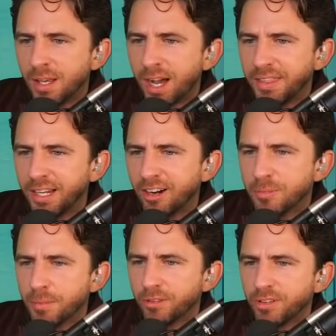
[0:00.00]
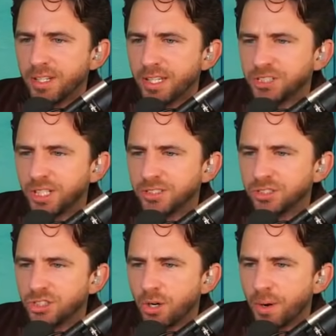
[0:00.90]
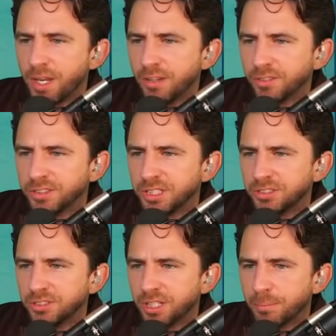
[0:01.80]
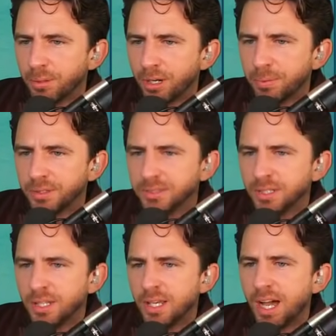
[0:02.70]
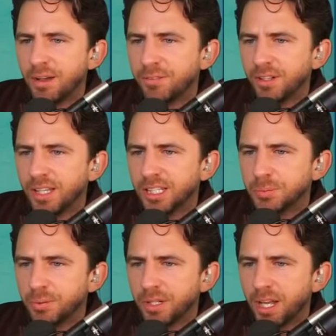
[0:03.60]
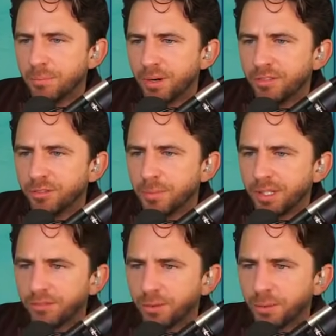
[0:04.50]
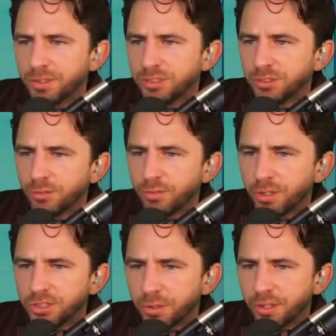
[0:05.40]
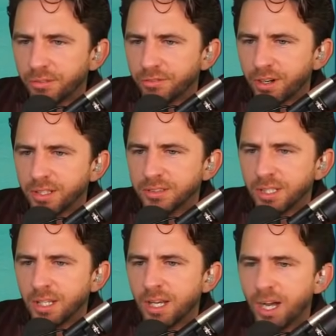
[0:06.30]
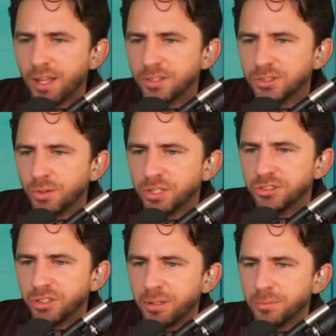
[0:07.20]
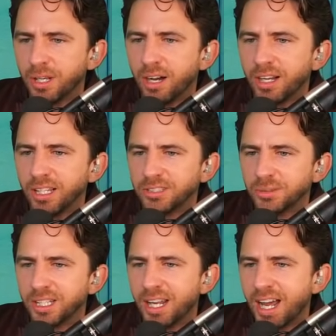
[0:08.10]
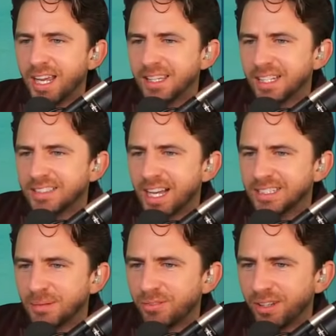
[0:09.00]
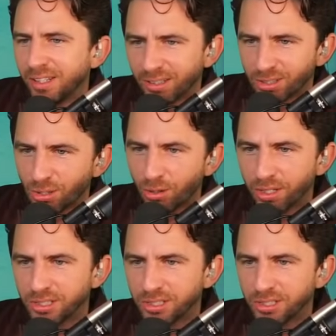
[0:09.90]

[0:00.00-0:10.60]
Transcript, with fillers: I think I remember reading that she doesn't show any of her sisters on purpose. I feel like it's pretty on brand for many influencers to avoid showing their friends. Uh, the story screamed, okay, someone said, I had the exact same feeling. The story